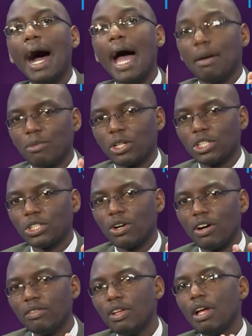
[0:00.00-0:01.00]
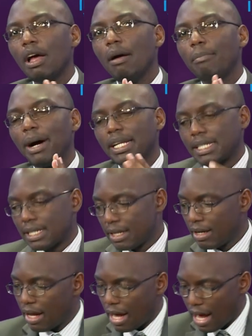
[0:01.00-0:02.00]
I'm not sure. But
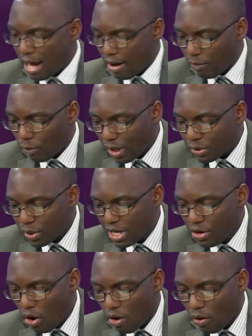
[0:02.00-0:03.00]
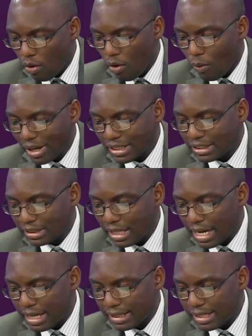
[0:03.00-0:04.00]
what we know, or what
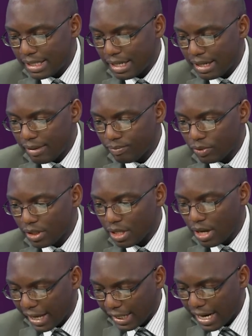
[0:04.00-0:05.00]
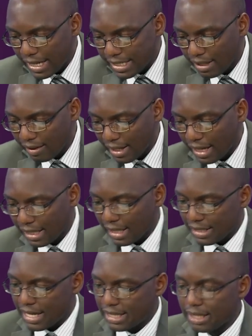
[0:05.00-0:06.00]
Isaiah tells us, is
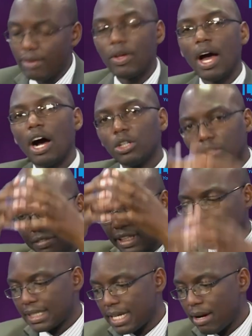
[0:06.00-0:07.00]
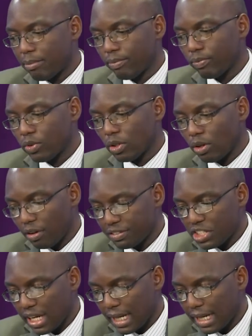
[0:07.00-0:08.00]
that out of this stem of
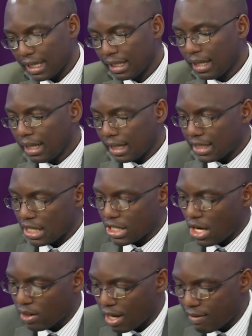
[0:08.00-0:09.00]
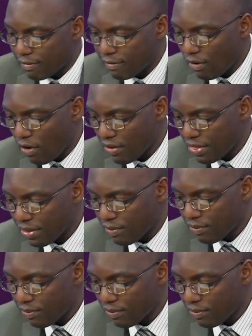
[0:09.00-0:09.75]
Jesse so shall come forth